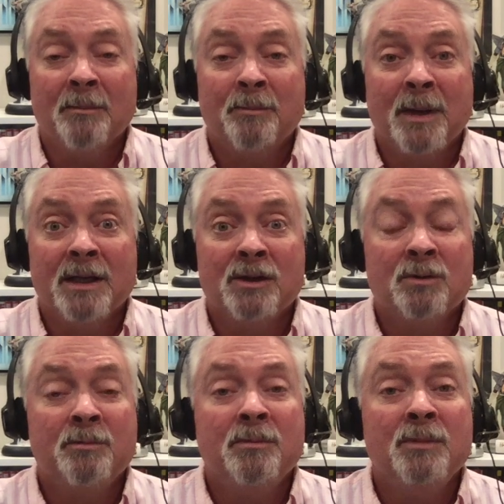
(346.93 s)
But
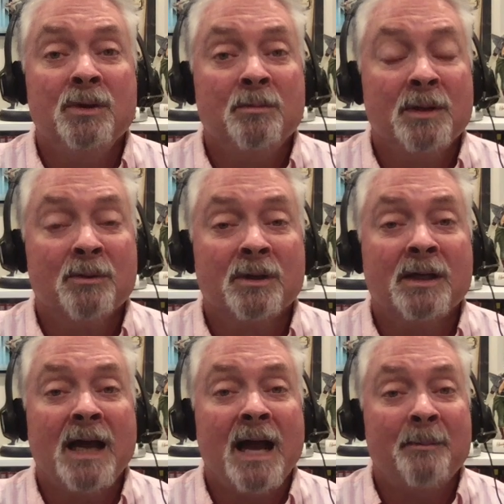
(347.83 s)
you'd, you'd be
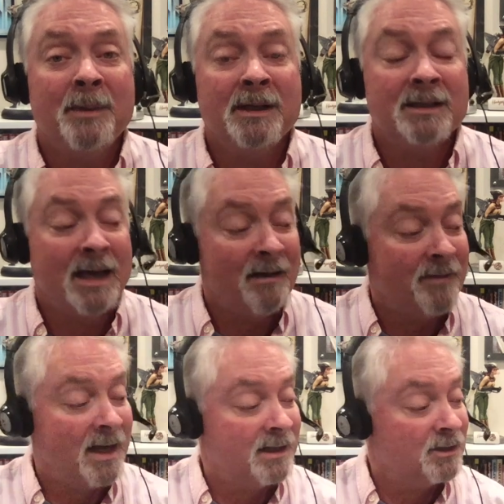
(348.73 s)
really happy to have
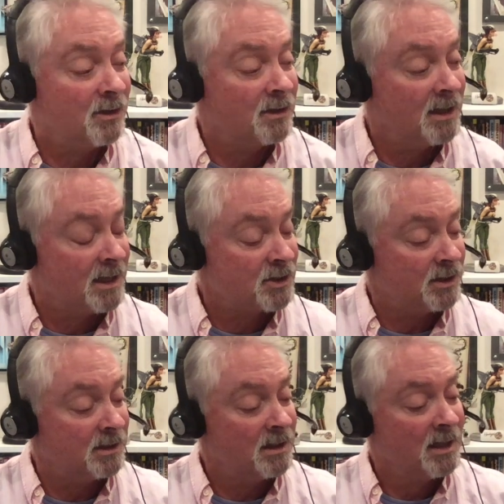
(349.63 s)
that in your
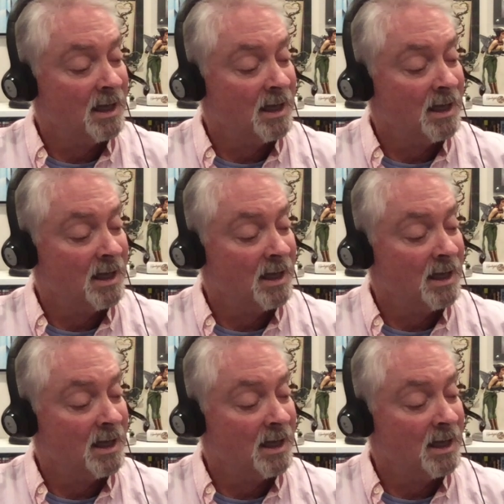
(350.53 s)
collection.